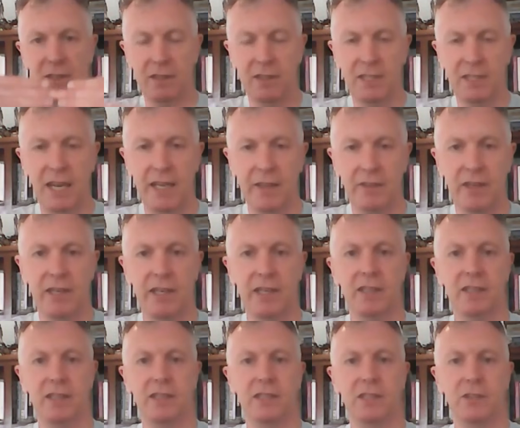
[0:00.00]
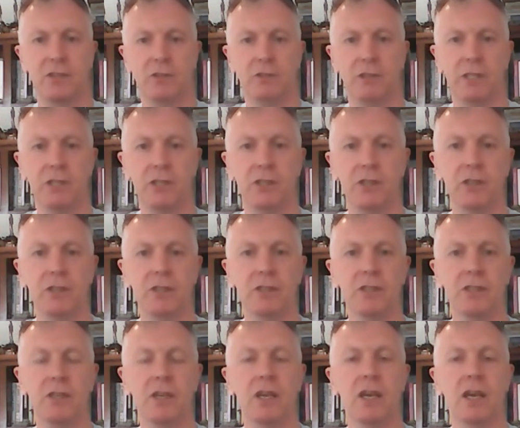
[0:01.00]
take the hill in 3
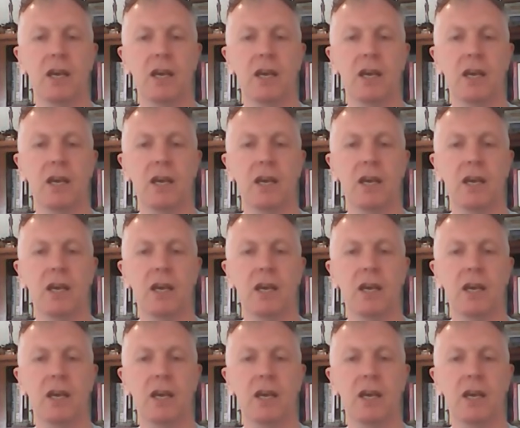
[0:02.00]
turns?